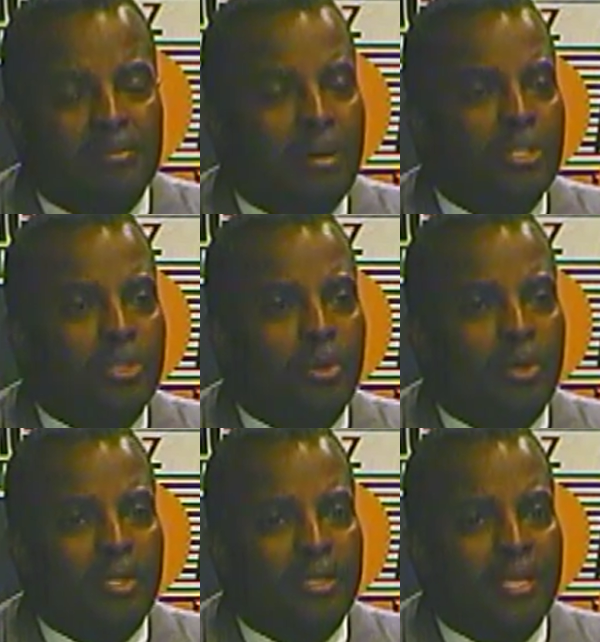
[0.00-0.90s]
make
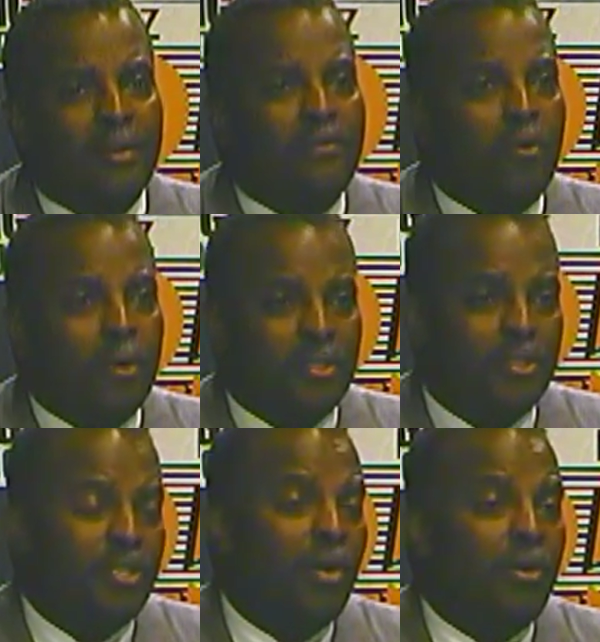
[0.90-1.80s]
sure that their voice
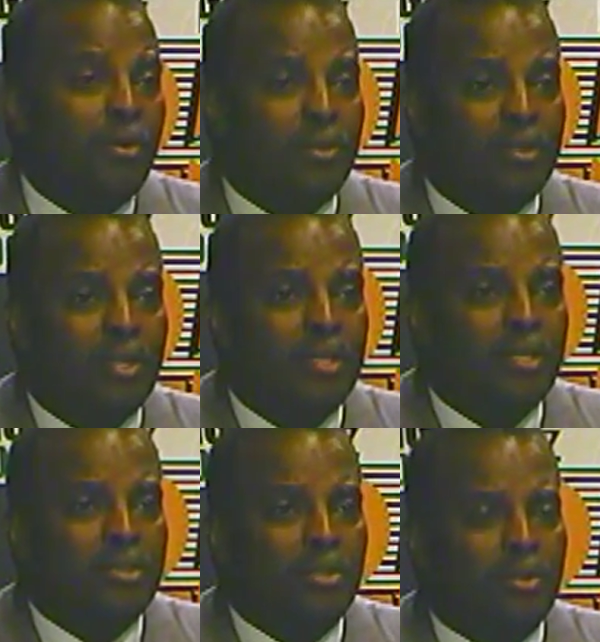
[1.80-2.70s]
is heard,
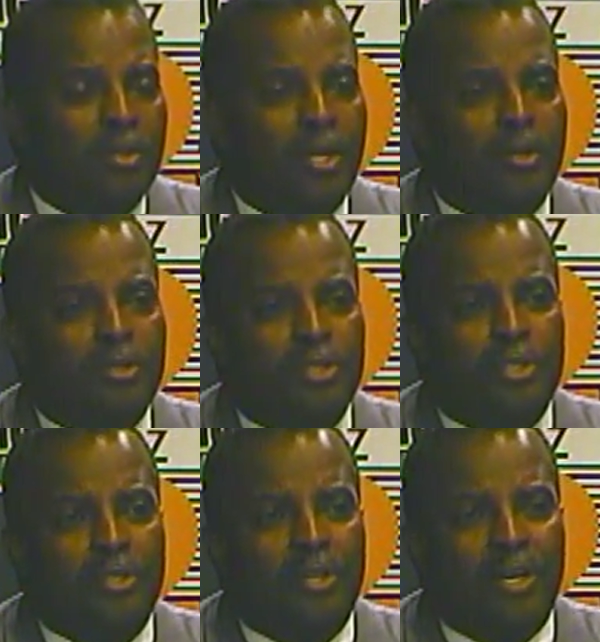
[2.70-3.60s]
mm-hmm. so that they're
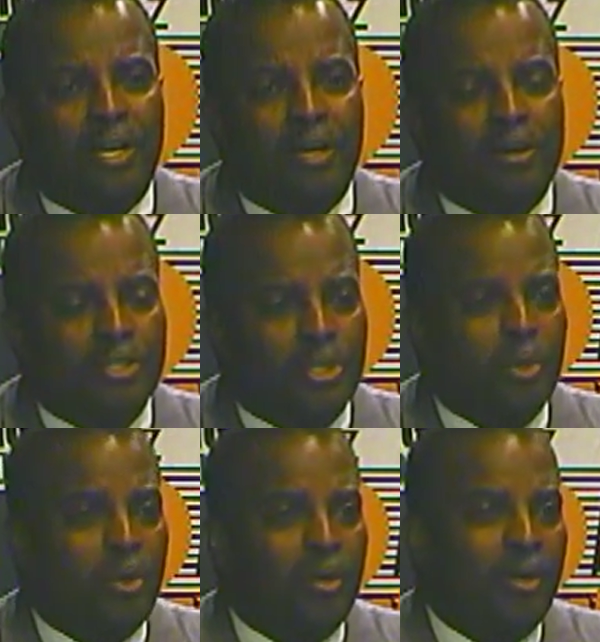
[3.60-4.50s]

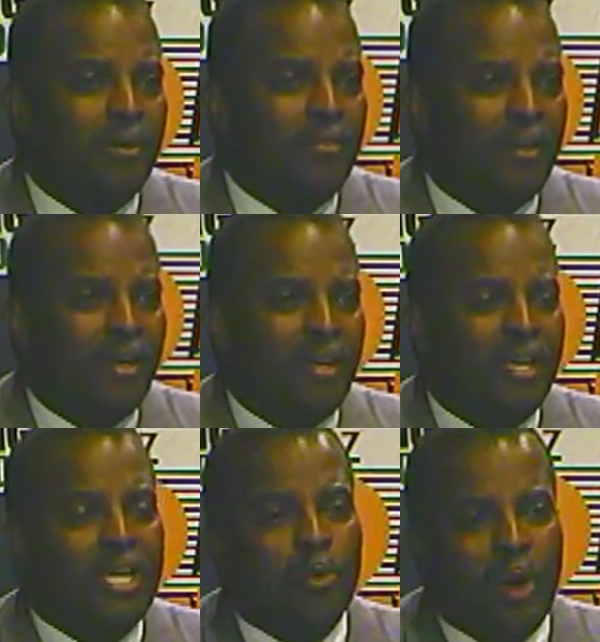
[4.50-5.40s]
assured of
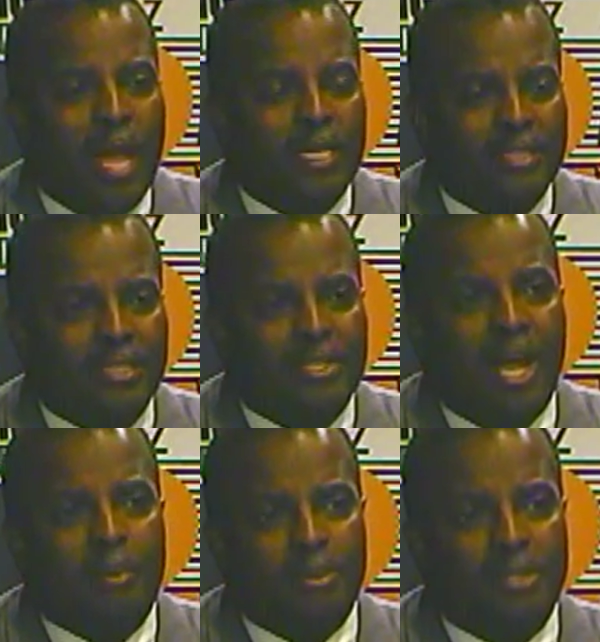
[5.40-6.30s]
equal access to
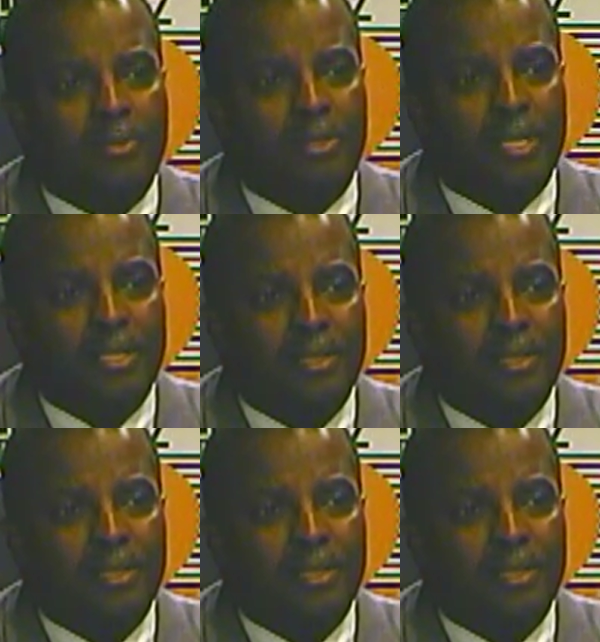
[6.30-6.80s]
opportunity.